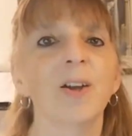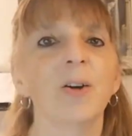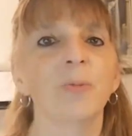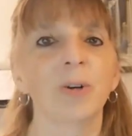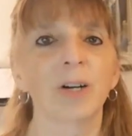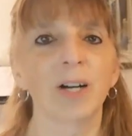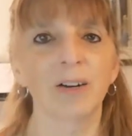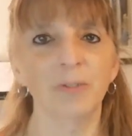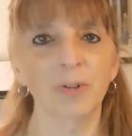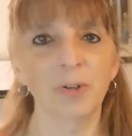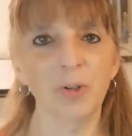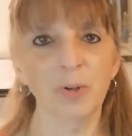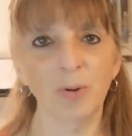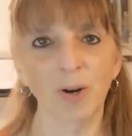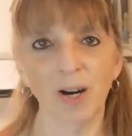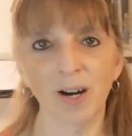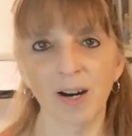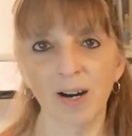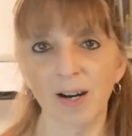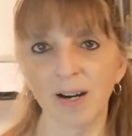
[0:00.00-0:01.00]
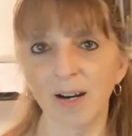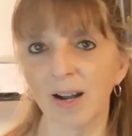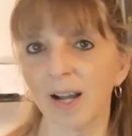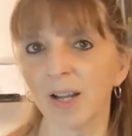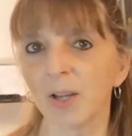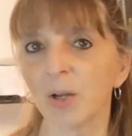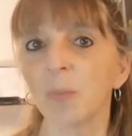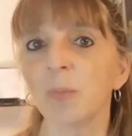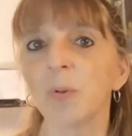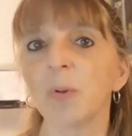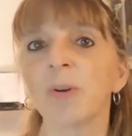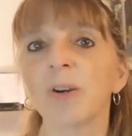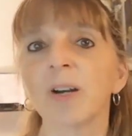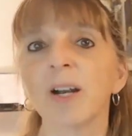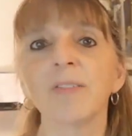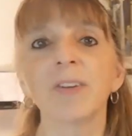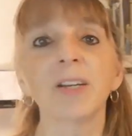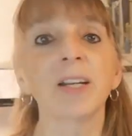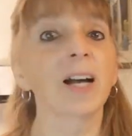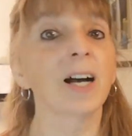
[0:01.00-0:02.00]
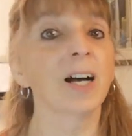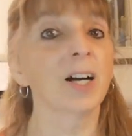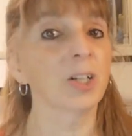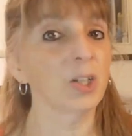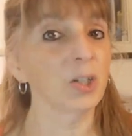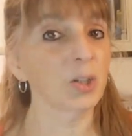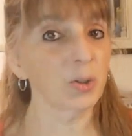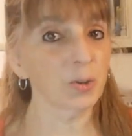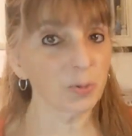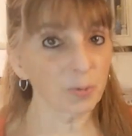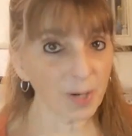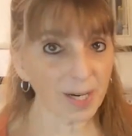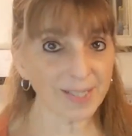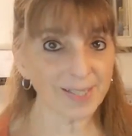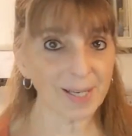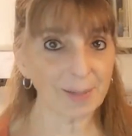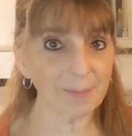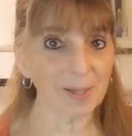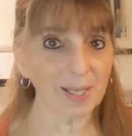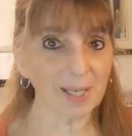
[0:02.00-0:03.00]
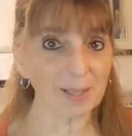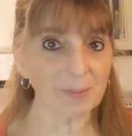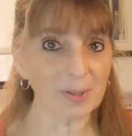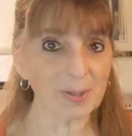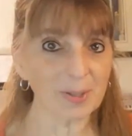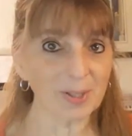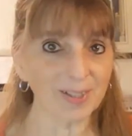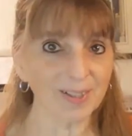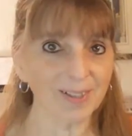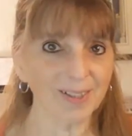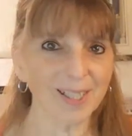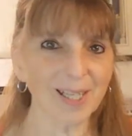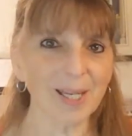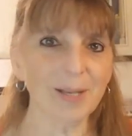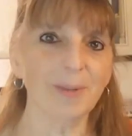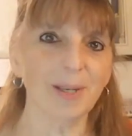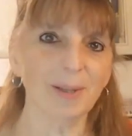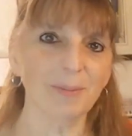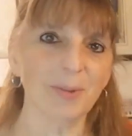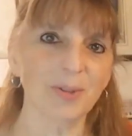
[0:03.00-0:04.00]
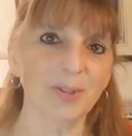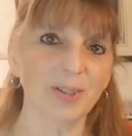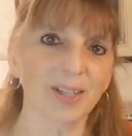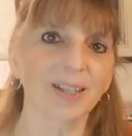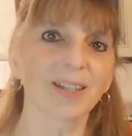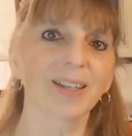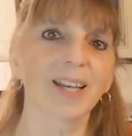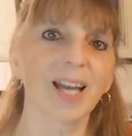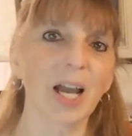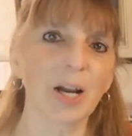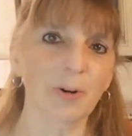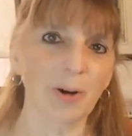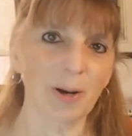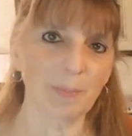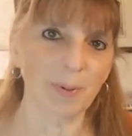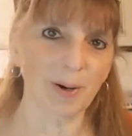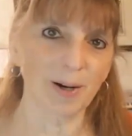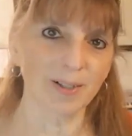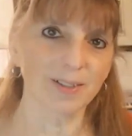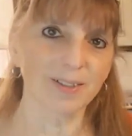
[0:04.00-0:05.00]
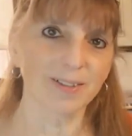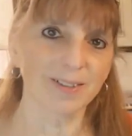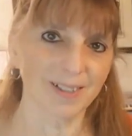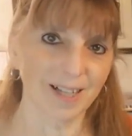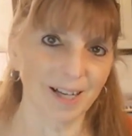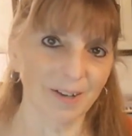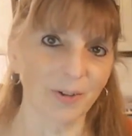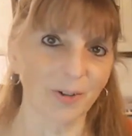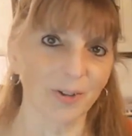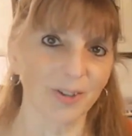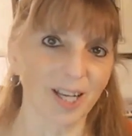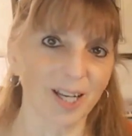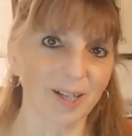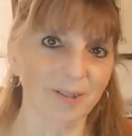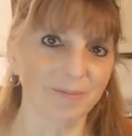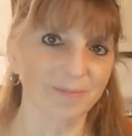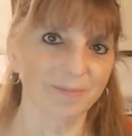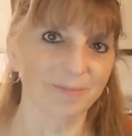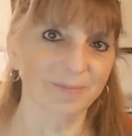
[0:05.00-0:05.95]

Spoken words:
Wherever you are, I hope you are having a great day making music, and make music a great part of your day.